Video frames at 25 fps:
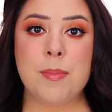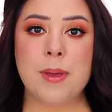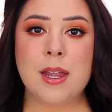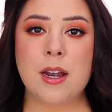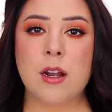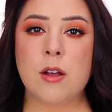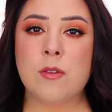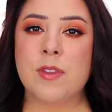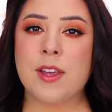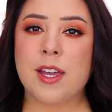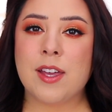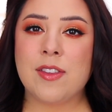bit
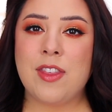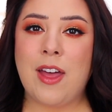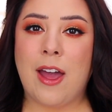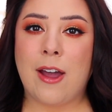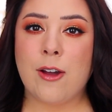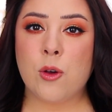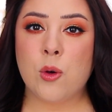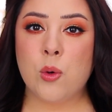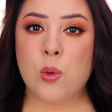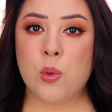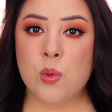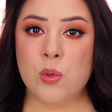of like
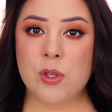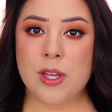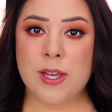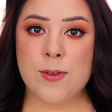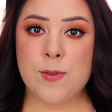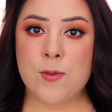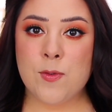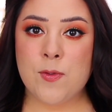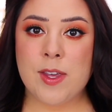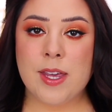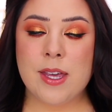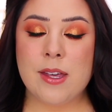that
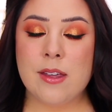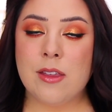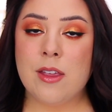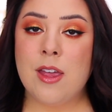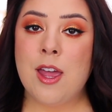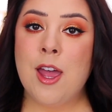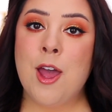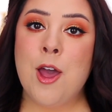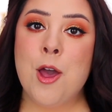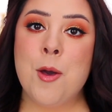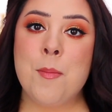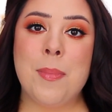cooling feel,
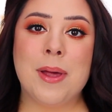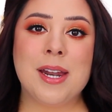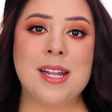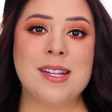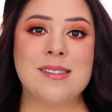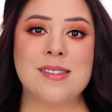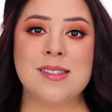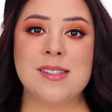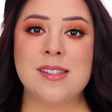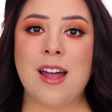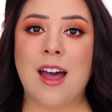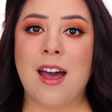but
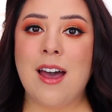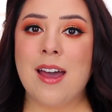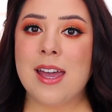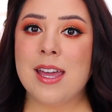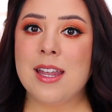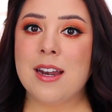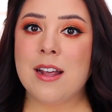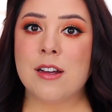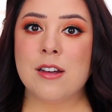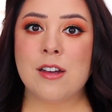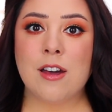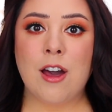it's not
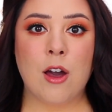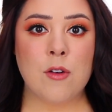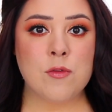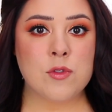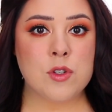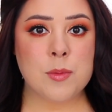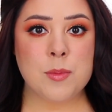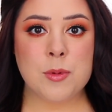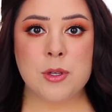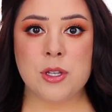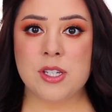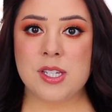an
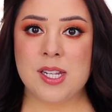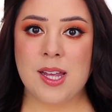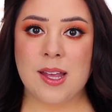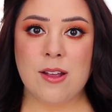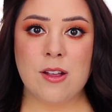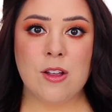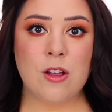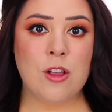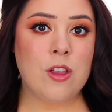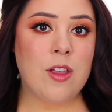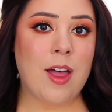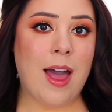uncomfortable
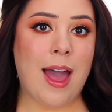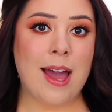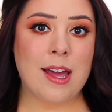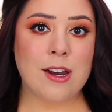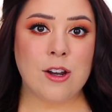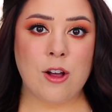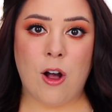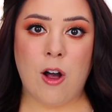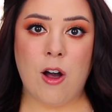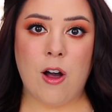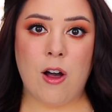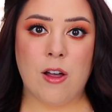tingle
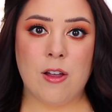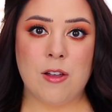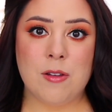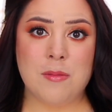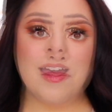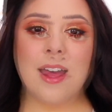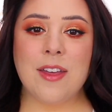at all.